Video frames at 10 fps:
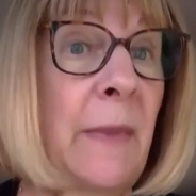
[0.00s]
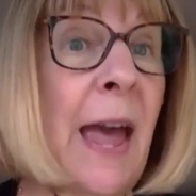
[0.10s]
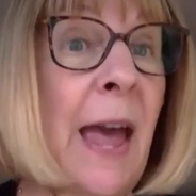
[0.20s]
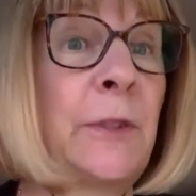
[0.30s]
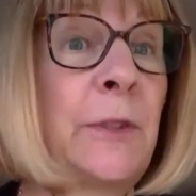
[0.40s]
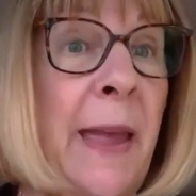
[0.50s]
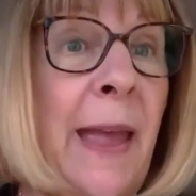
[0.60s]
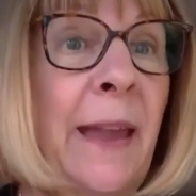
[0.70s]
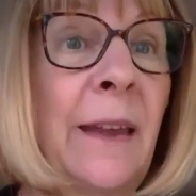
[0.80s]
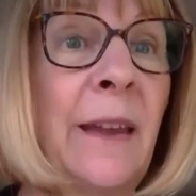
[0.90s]
may have to
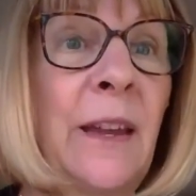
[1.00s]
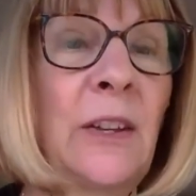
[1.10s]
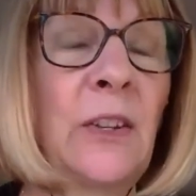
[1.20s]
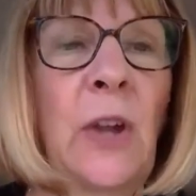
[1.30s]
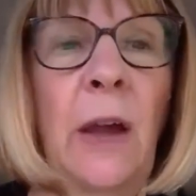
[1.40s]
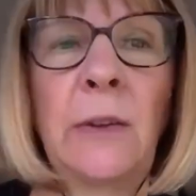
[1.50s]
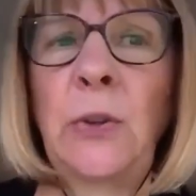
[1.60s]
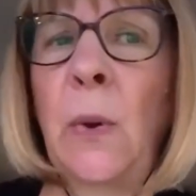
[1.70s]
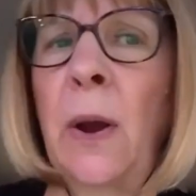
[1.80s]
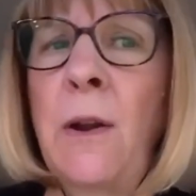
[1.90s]
pay.
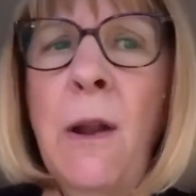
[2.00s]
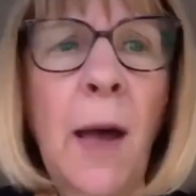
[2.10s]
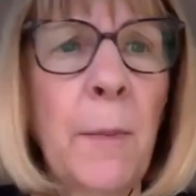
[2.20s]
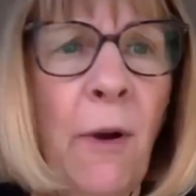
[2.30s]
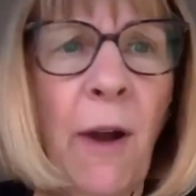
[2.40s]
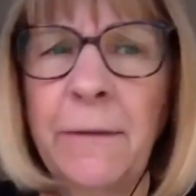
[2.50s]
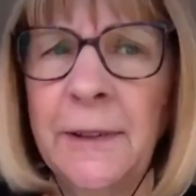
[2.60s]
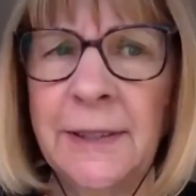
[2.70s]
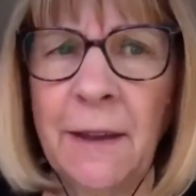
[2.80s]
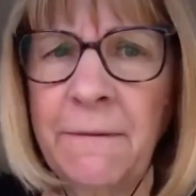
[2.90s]
So are
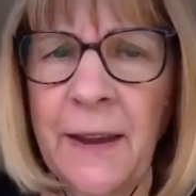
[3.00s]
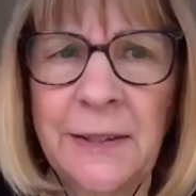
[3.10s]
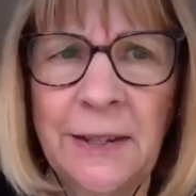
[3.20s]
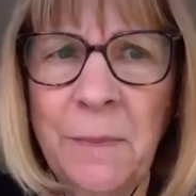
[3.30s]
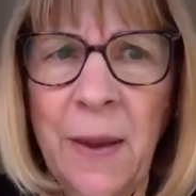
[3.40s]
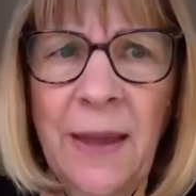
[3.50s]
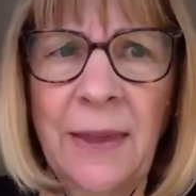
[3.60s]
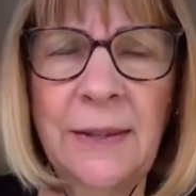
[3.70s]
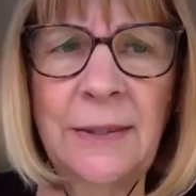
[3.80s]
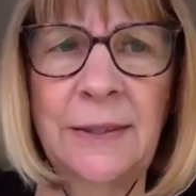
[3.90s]
nonprofits affected by
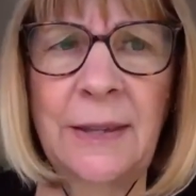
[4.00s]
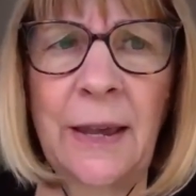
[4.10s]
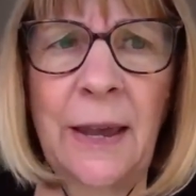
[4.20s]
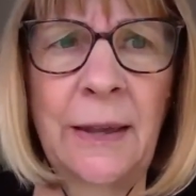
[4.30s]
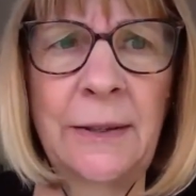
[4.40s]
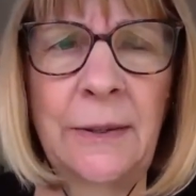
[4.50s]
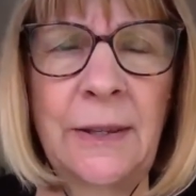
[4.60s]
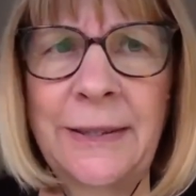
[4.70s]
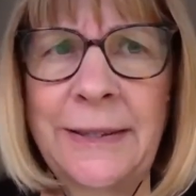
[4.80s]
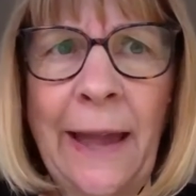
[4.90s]

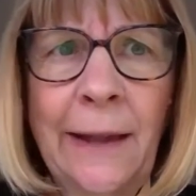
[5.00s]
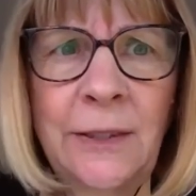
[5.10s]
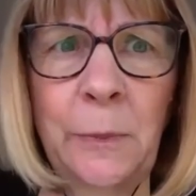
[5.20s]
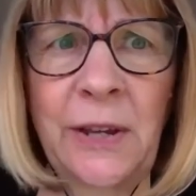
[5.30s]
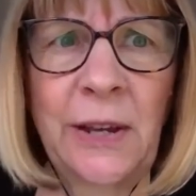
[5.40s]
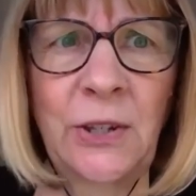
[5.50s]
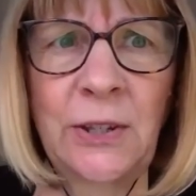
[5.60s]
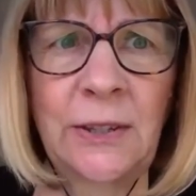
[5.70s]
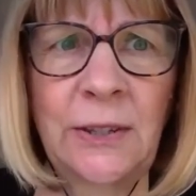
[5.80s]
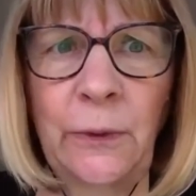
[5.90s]
these tax
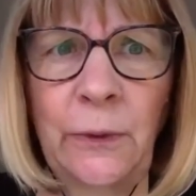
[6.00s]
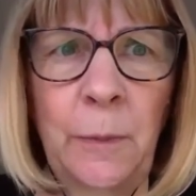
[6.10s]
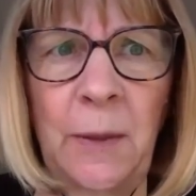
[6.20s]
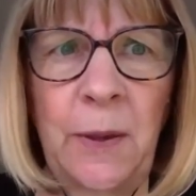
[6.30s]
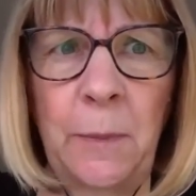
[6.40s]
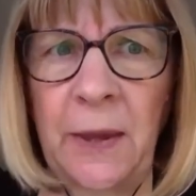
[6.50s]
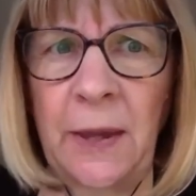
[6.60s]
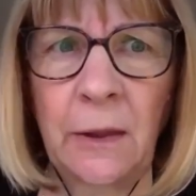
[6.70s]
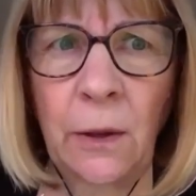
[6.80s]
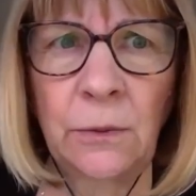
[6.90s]
implications for the
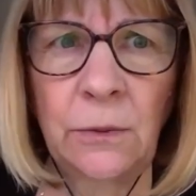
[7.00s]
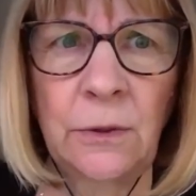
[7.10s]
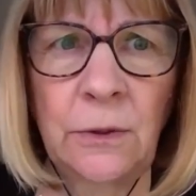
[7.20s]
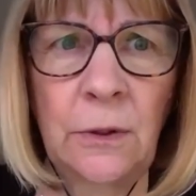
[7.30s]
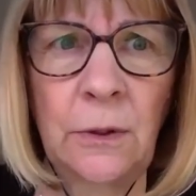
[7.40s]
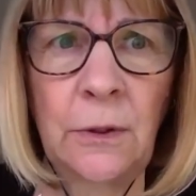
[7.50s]
PPP loans?